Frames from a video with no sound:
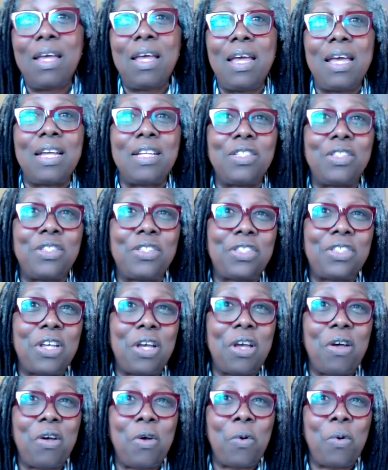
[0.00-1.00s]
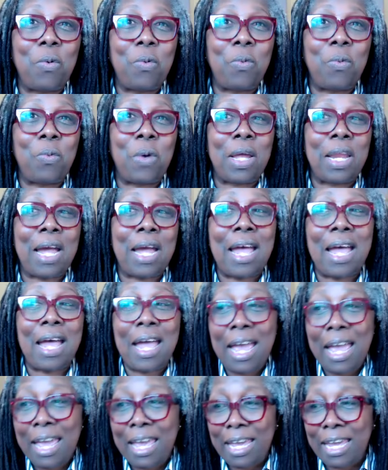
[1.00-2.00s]
And so what
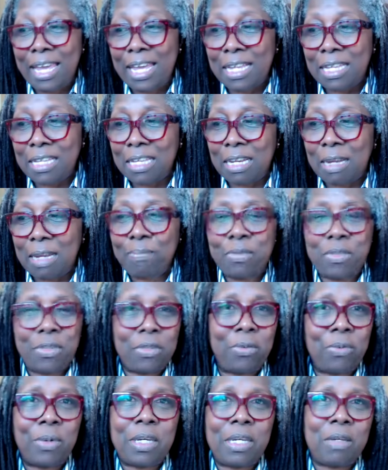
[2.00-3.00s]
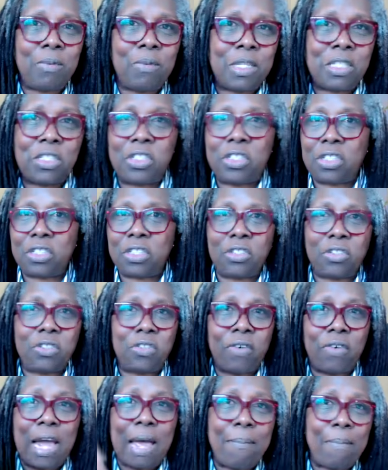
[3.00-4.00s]
I ended up doing was just
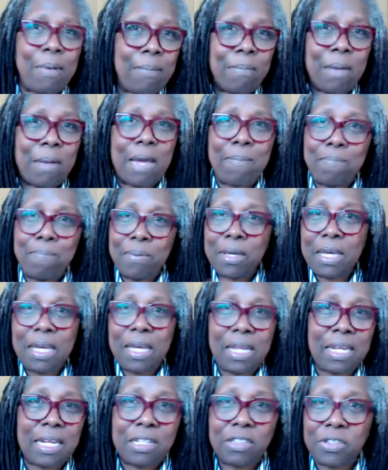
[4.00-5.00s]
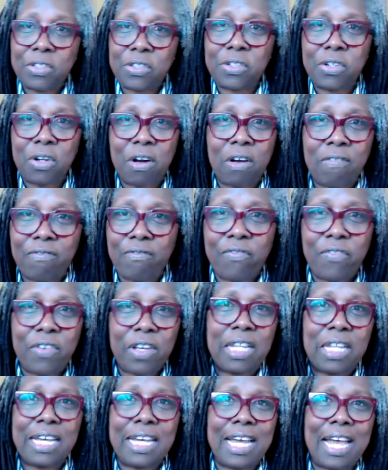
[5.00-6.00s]
grabbing my pen and start
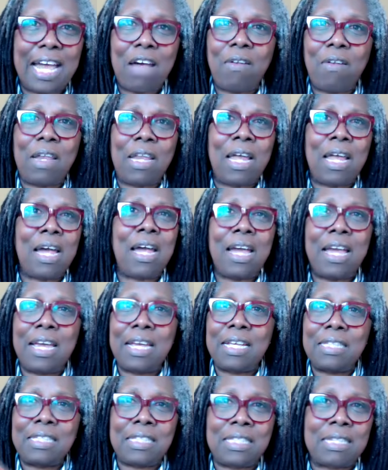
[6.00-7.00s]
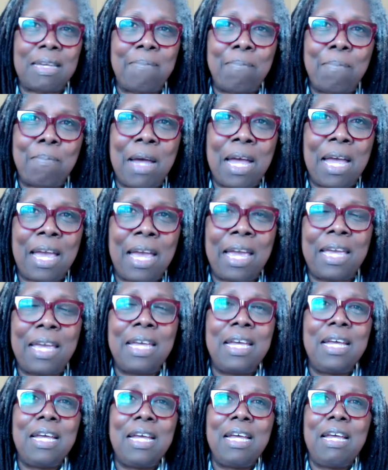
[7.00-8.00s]
filling out lines in my
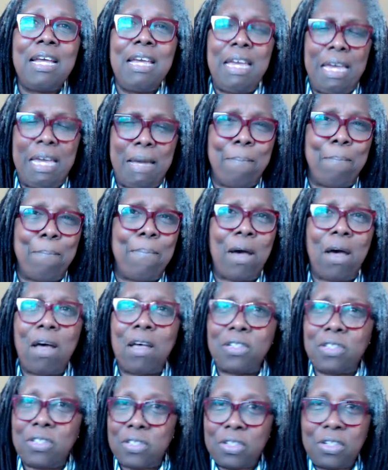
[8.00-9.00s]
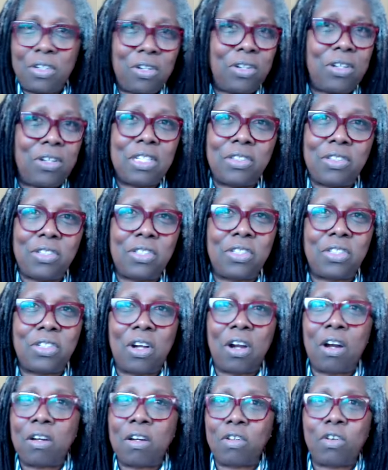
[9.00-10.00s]
embosser and
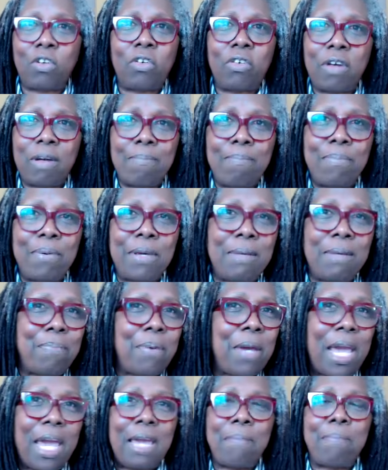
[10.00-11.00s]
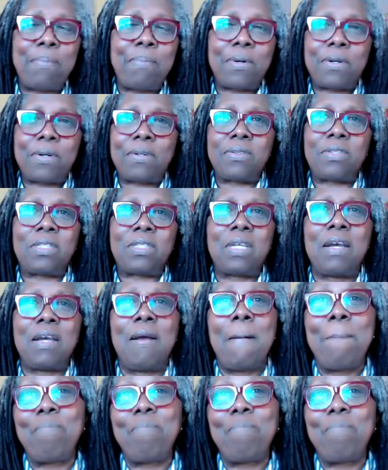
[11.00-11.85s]
start crimping papers.